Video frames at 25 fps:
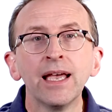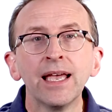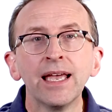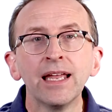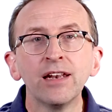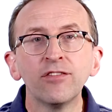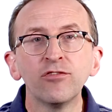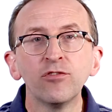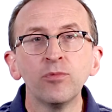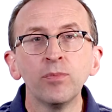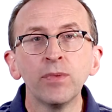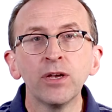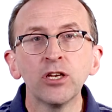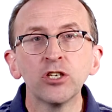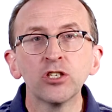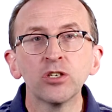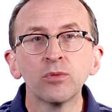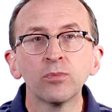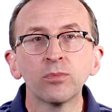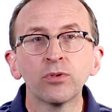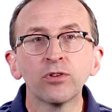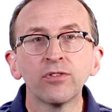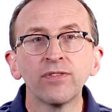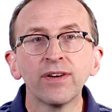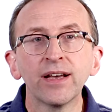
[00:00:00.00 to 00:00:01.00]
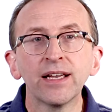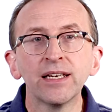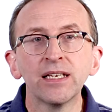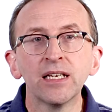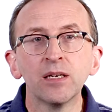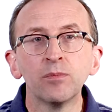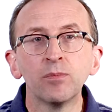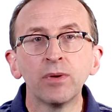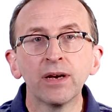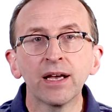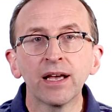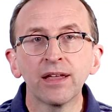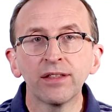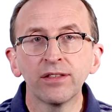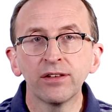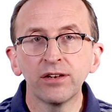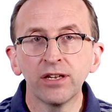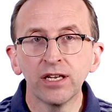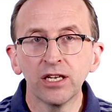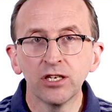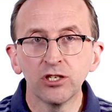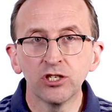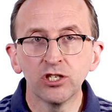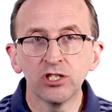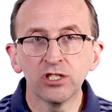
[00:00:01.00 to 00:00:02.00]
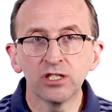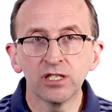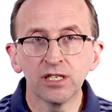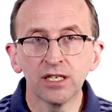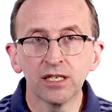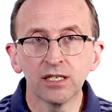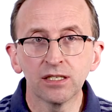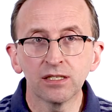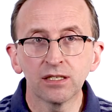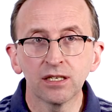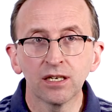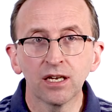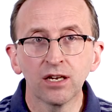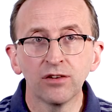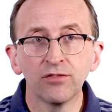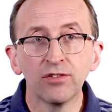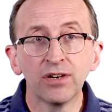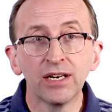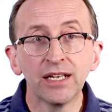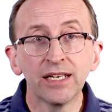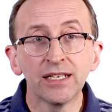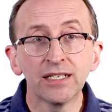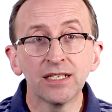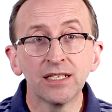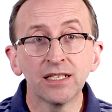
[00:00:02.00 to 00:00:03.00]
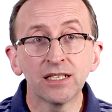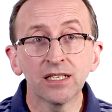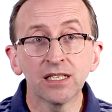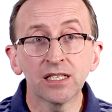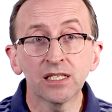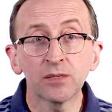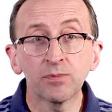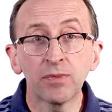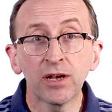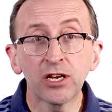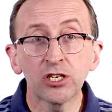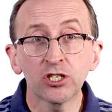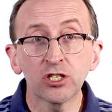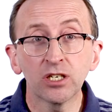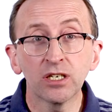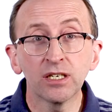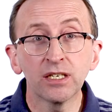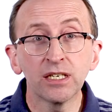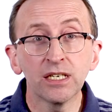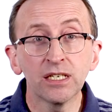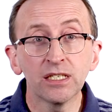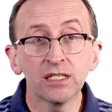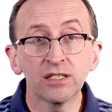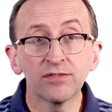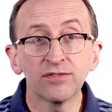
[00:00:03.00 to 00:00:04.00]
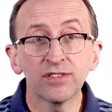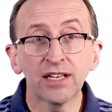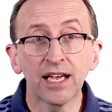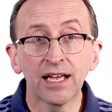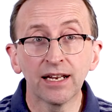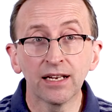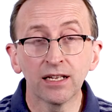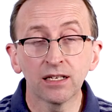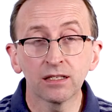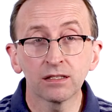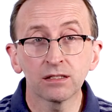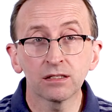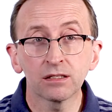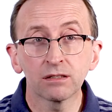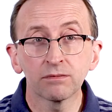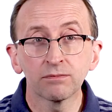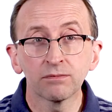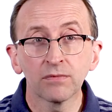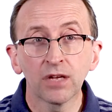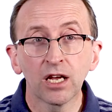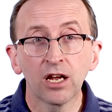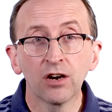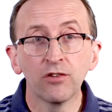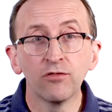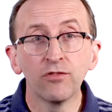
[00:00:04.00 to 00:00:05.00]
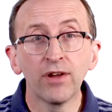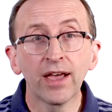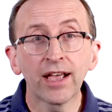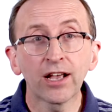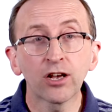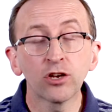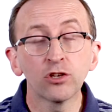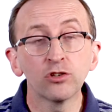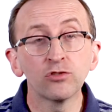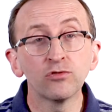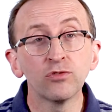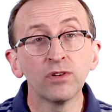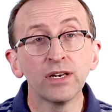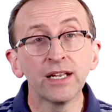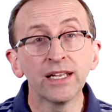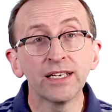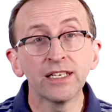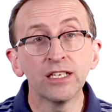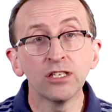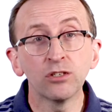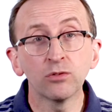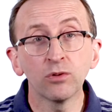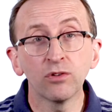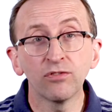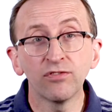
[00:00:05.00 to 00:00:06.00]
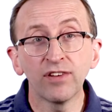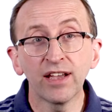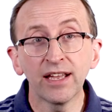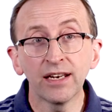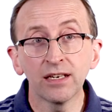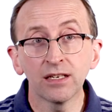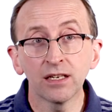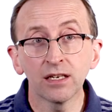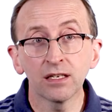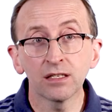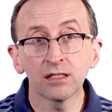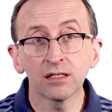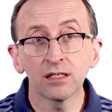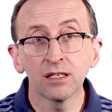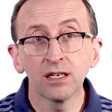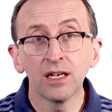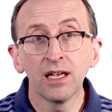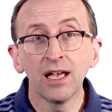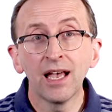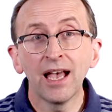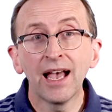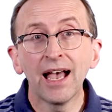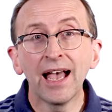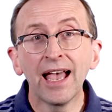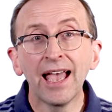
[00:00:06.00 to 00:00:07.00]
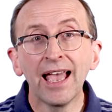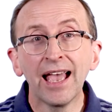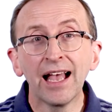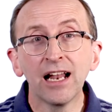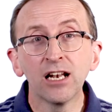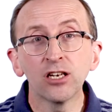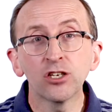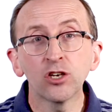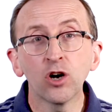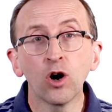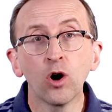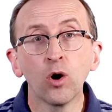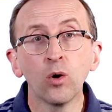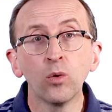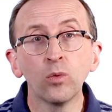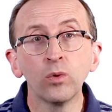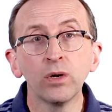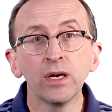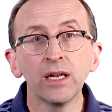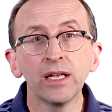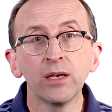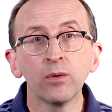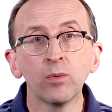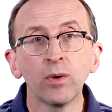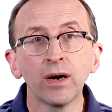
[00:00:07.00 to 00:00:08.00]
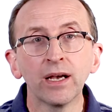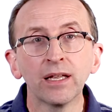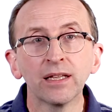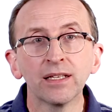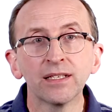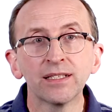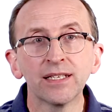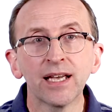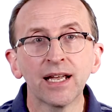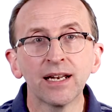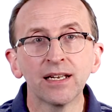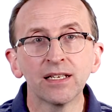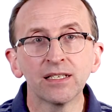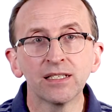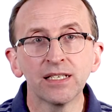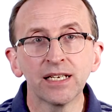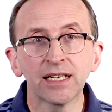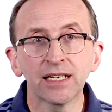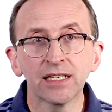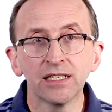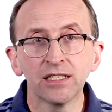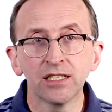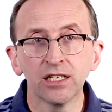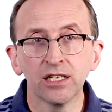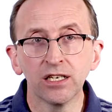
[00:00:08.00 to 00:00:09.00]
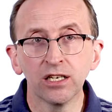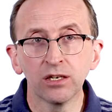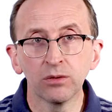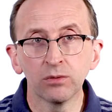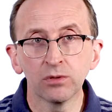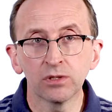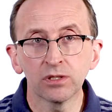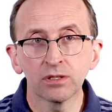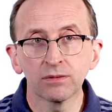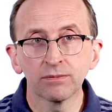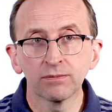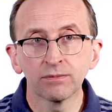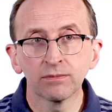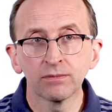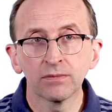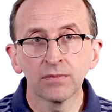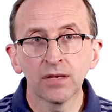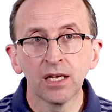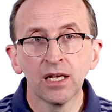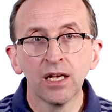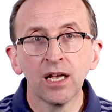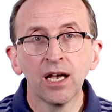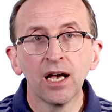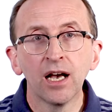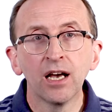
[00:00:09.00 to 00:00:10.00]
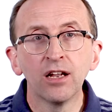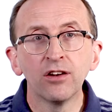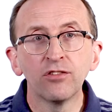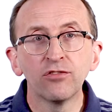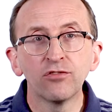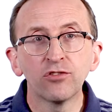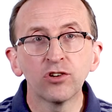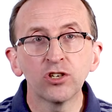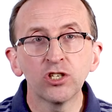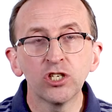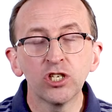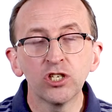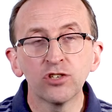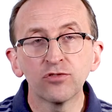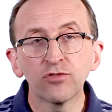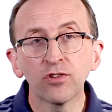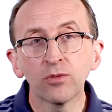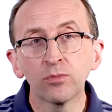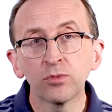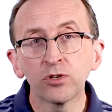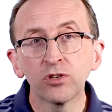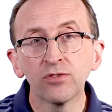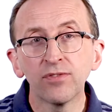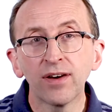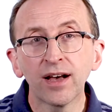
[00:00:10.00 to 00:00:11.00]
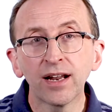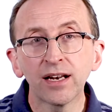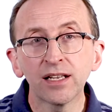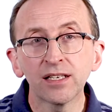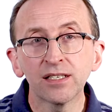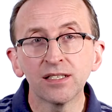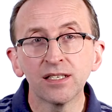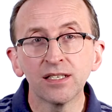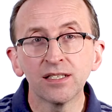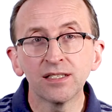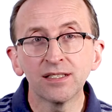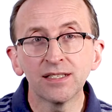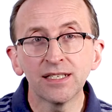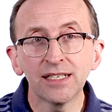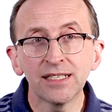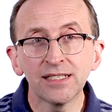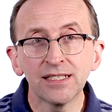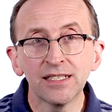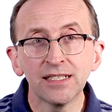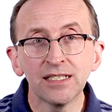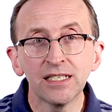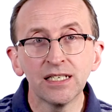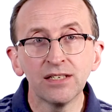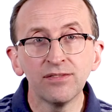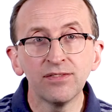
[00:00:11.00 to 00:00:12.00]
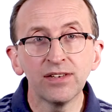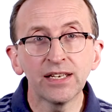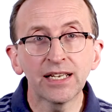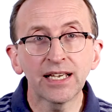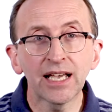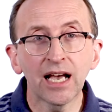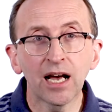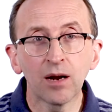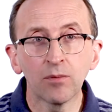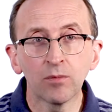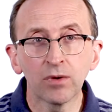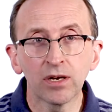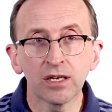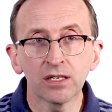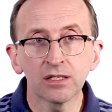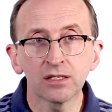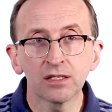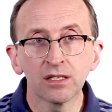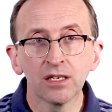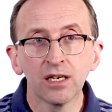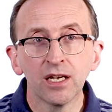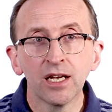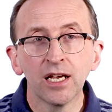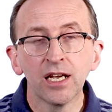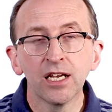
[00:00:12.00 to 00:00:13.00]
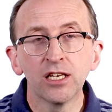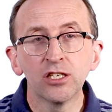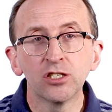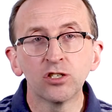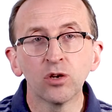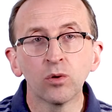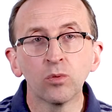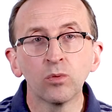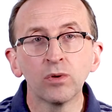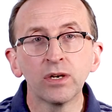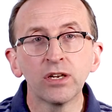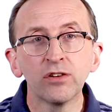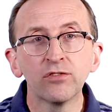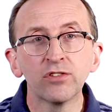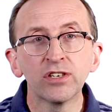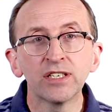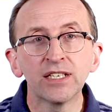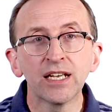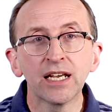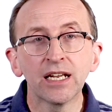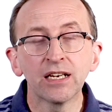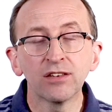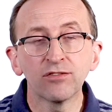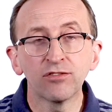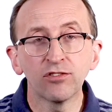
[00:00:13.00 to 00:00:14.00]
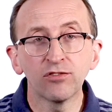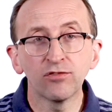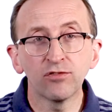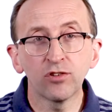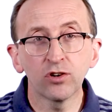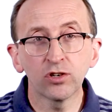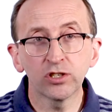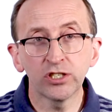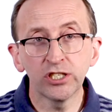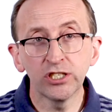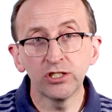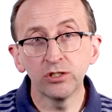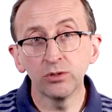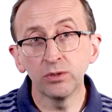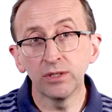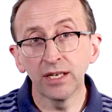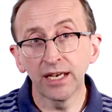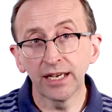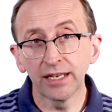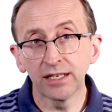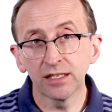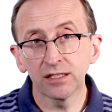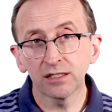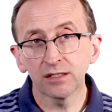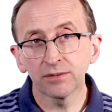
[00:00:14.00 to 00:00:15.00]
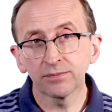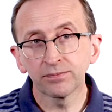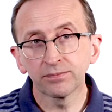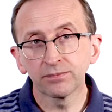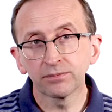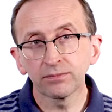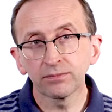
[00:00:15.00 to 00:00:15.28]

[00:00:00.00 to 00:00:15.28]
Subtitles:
Information provided by other agencies and relating to the special needs of tenants and records relating to offenders are held only while the tenancy continues, and footage from Trivallis' CCTV cameras is only retained for 42 days.